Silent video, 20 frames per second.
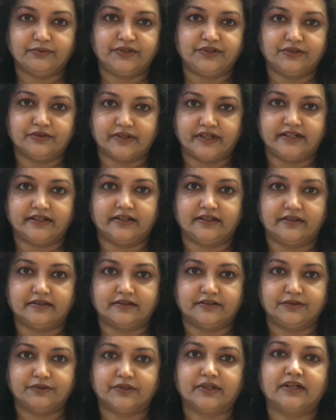when you're writing.
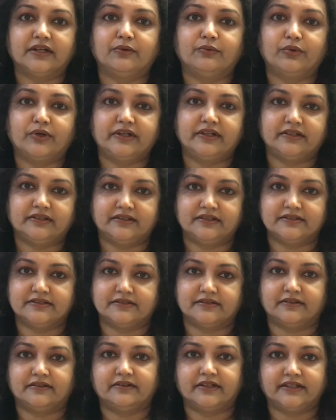You can avoid
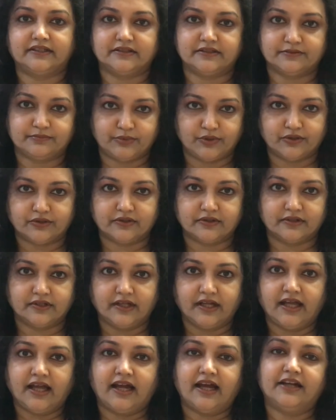this writer's block.
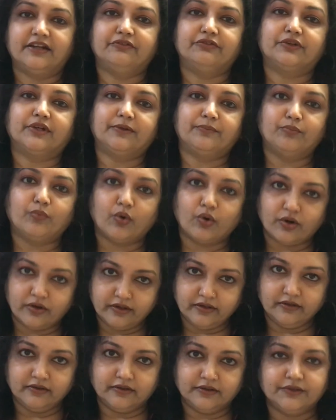And if you get
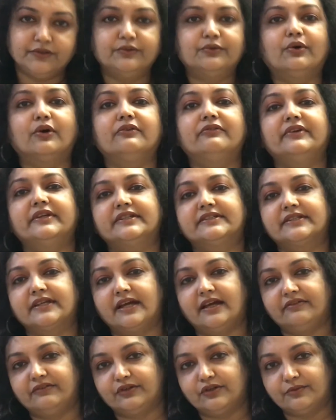bored, you always
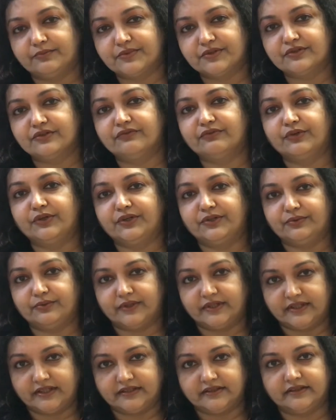have an option of going to
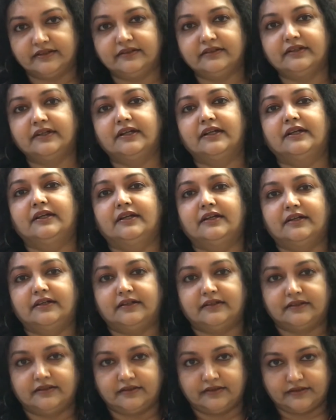another
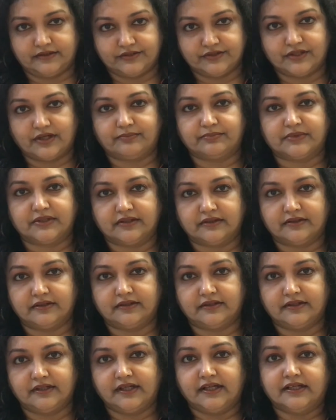chapter.
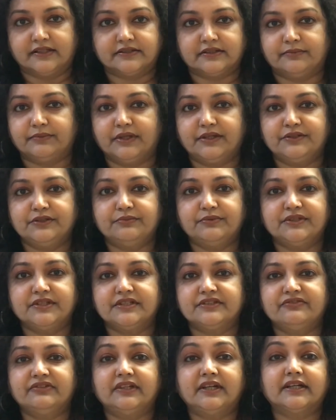Sometimes you may
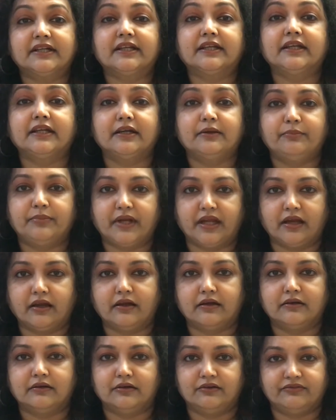just feel like taking a break
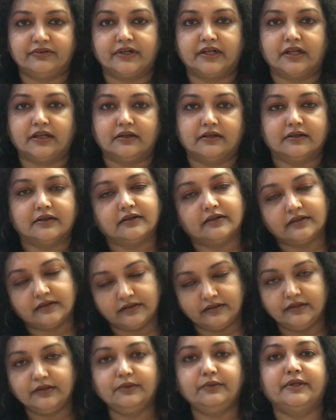of a day.
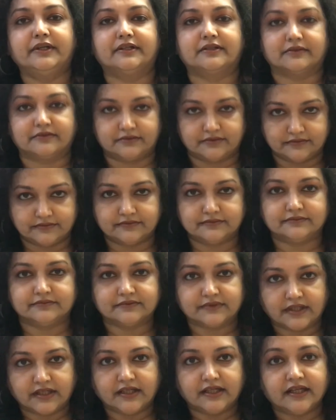Do it.
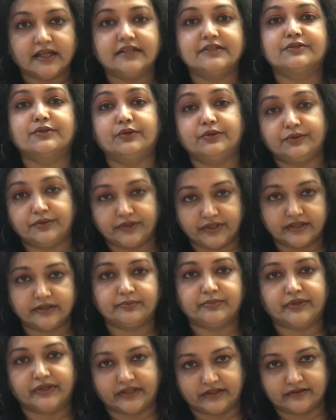It's good to take a
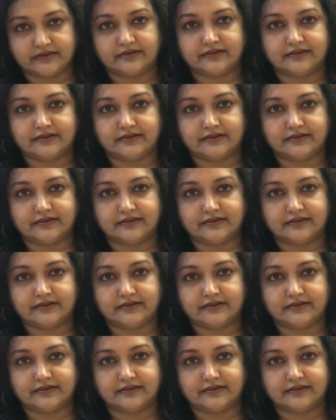break.